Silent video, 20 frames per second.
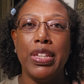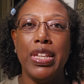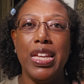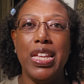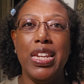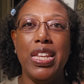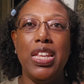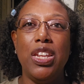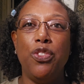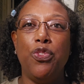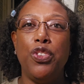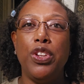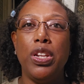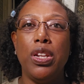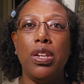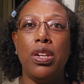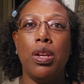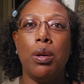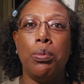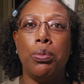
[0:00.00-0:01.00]
an
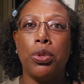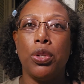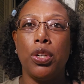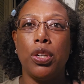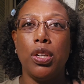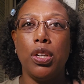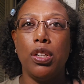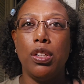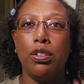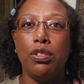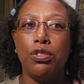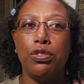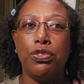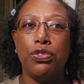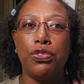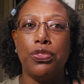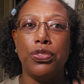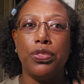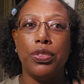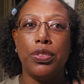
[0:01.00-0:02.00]
infinite number
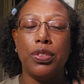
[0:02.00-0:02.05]
of